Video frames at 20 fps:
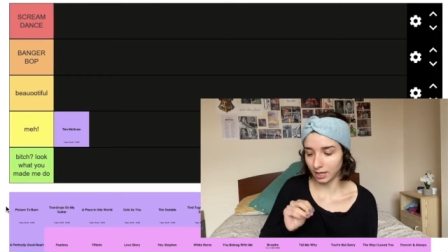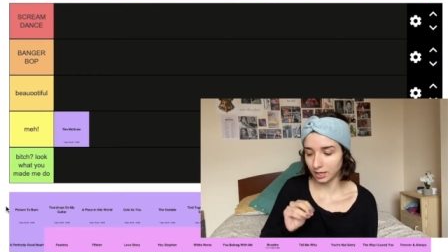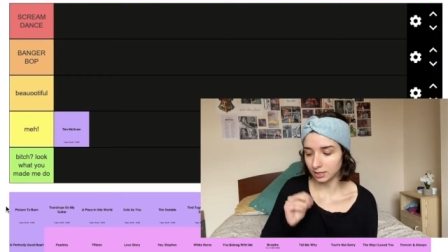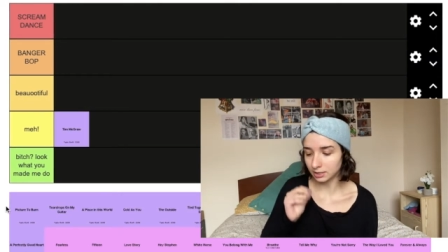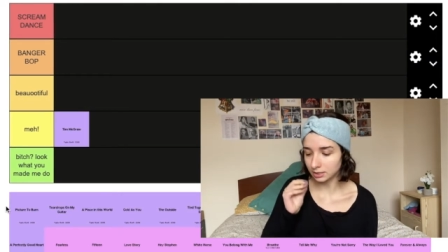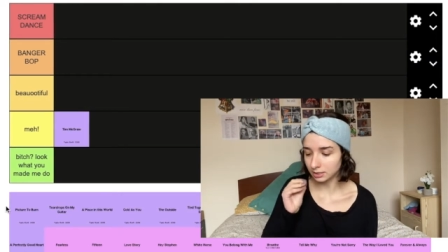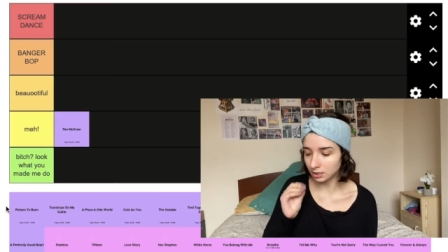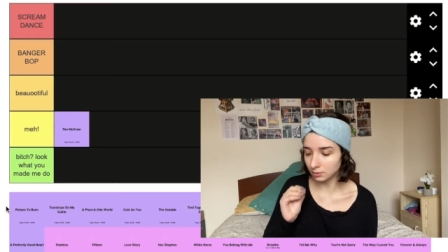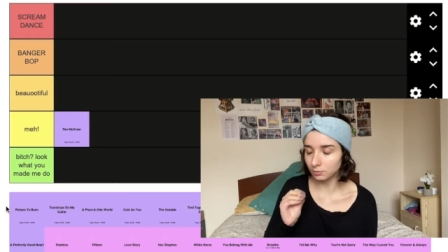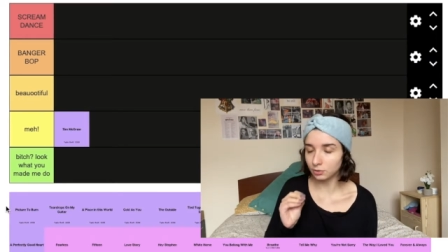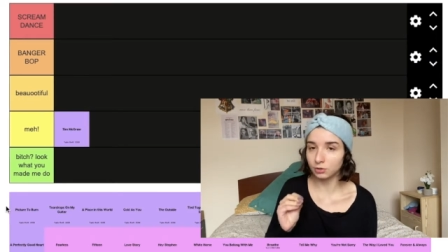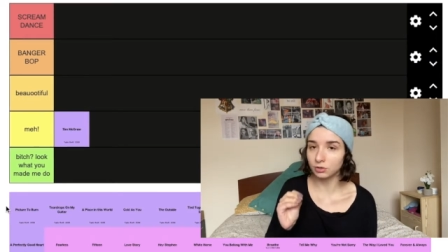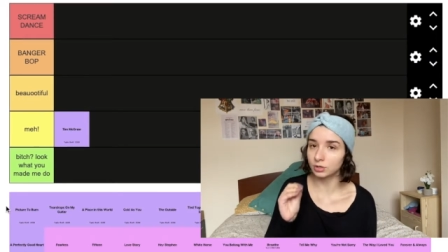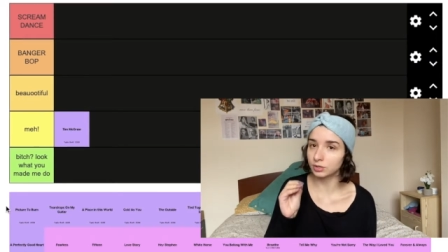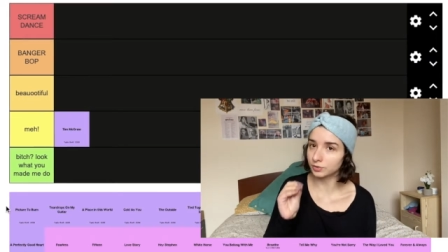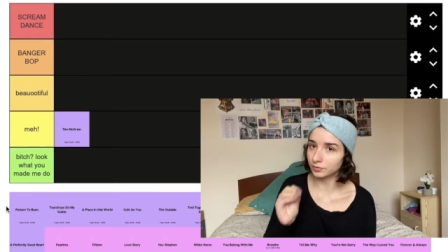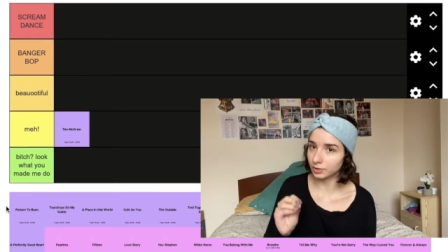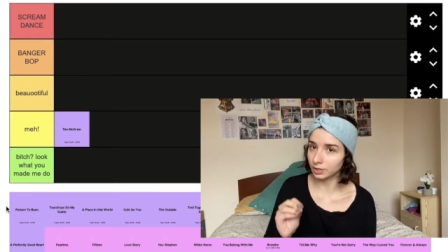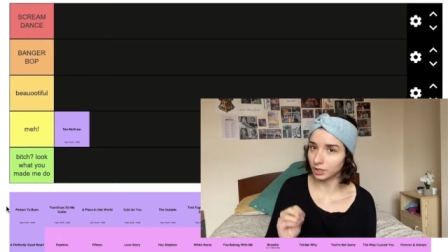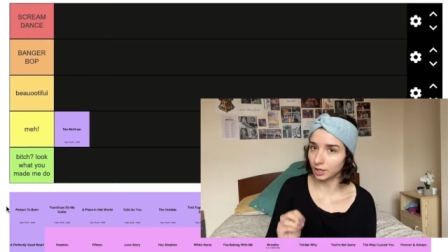Because Tim McGraw
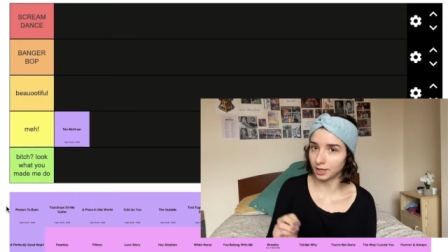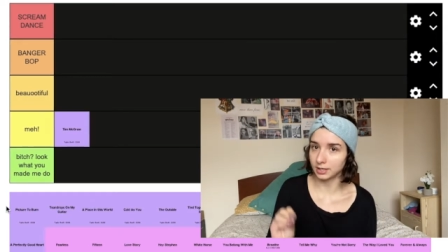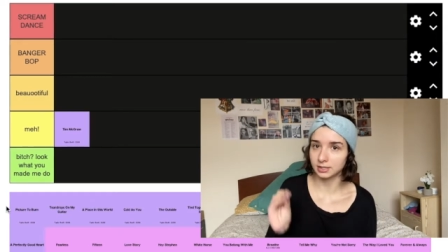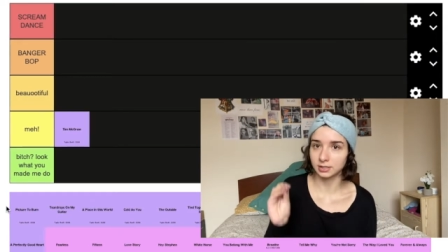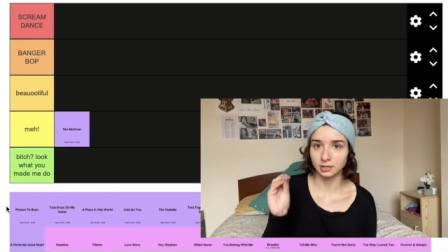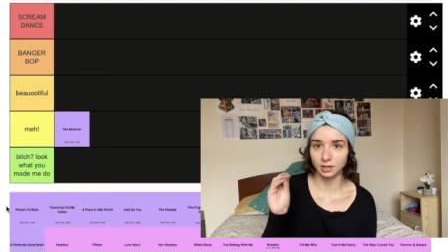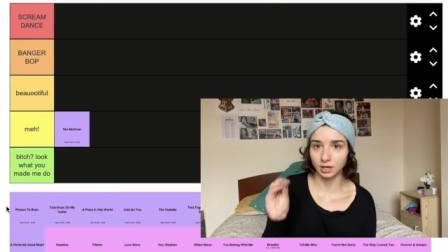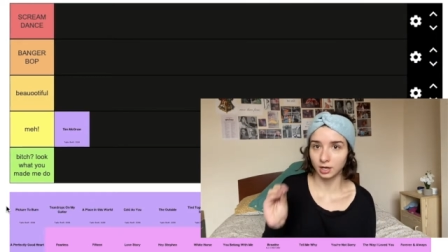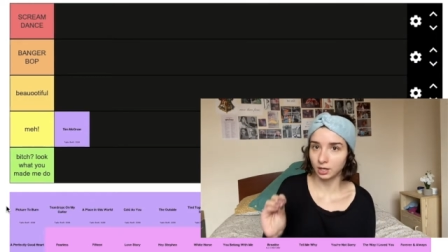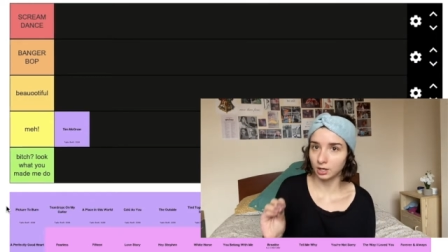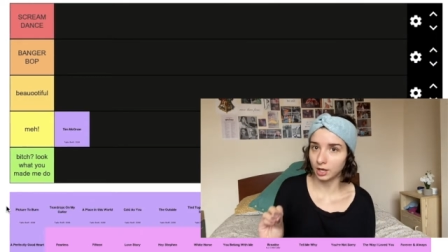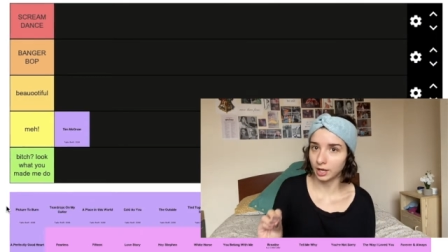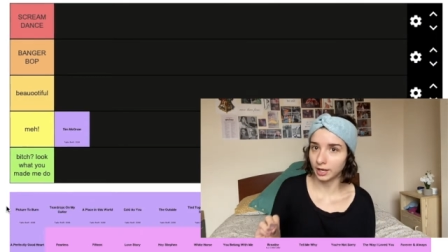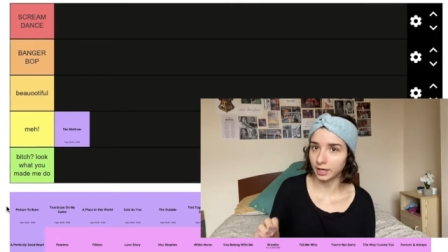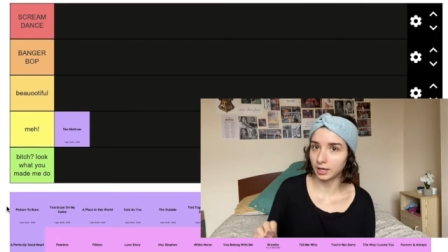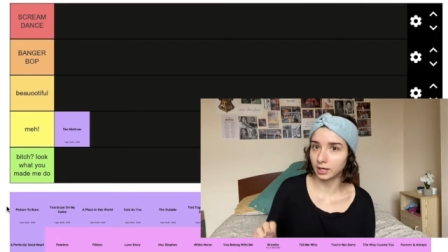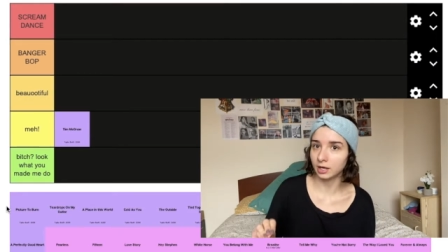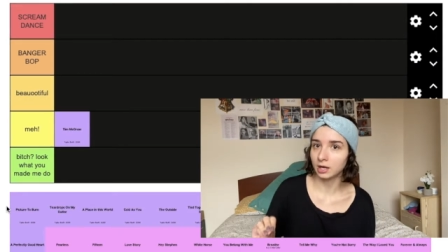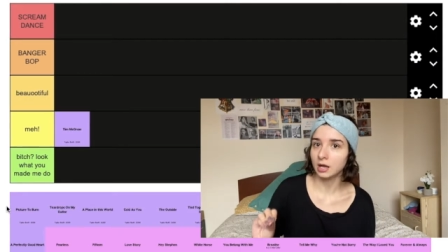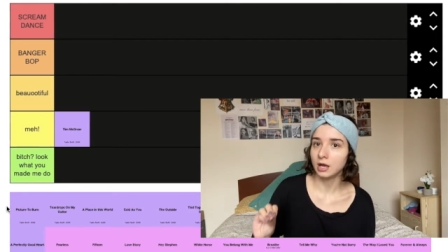is really nice and I like
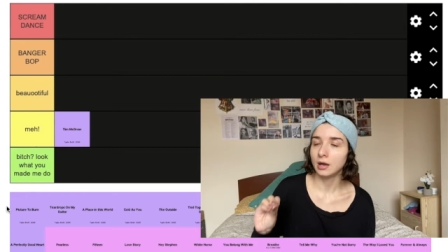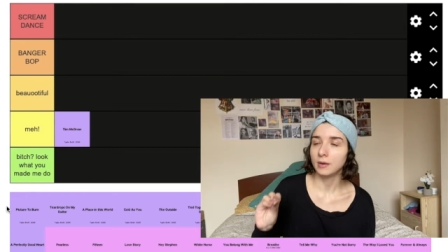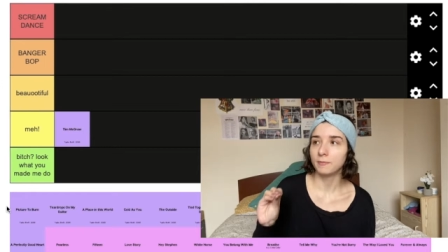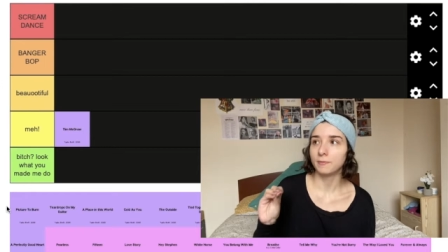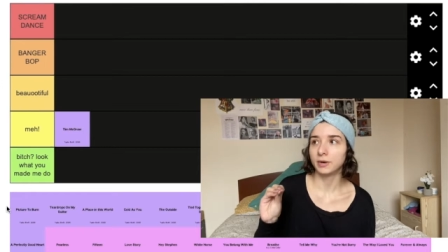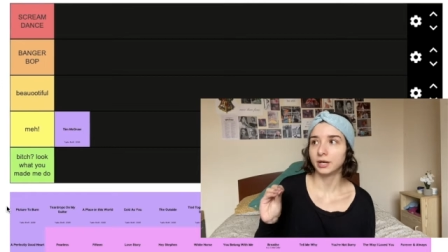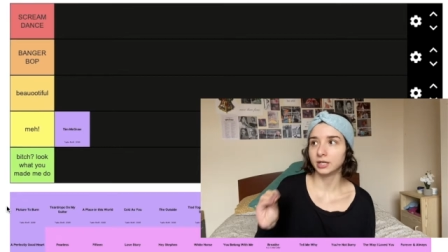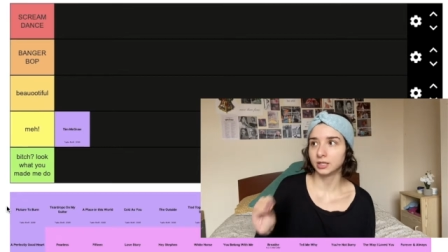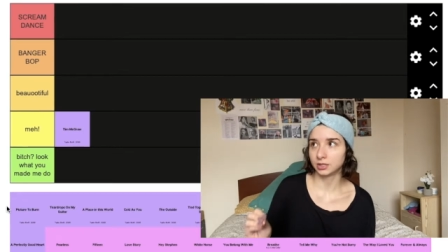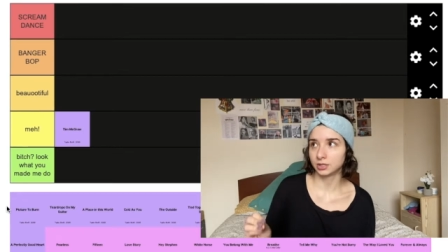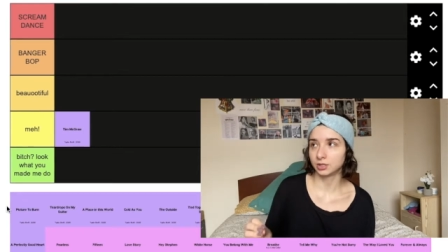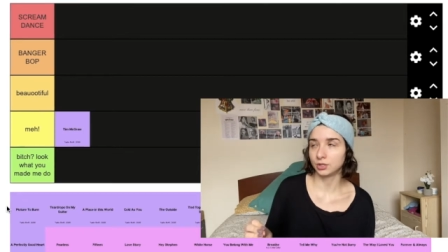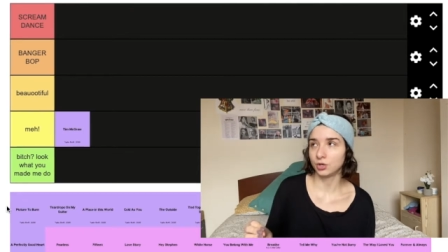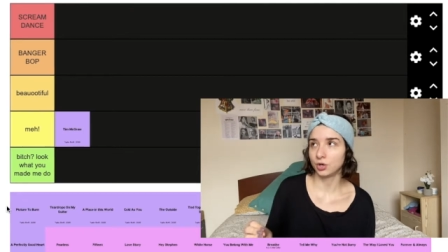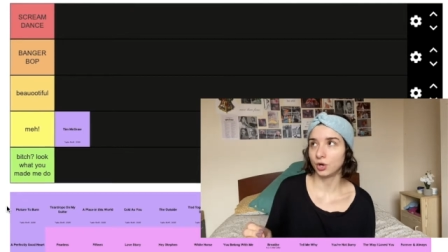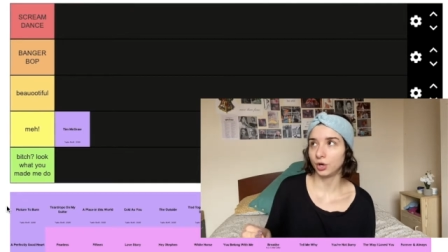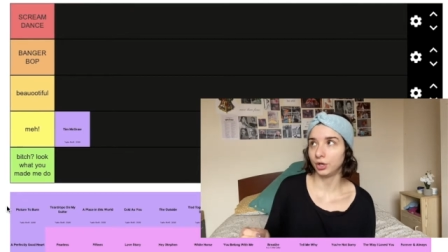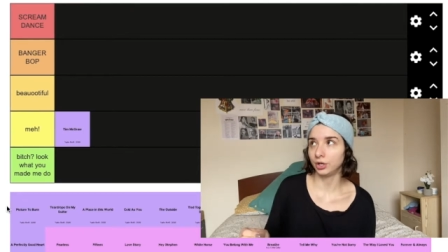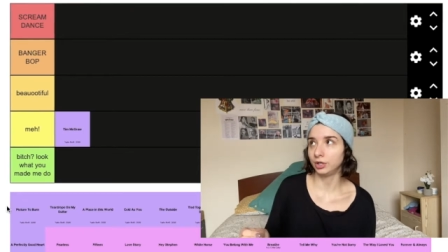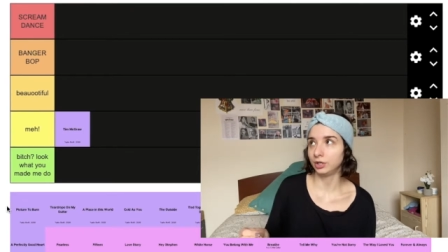it, but it's
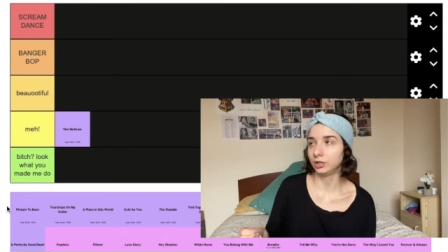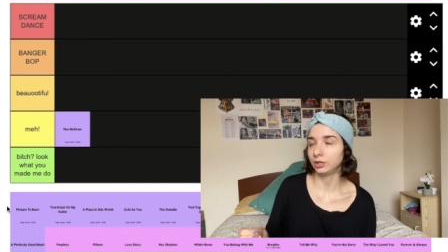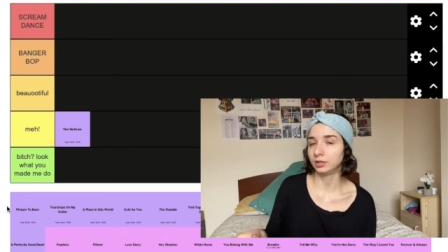not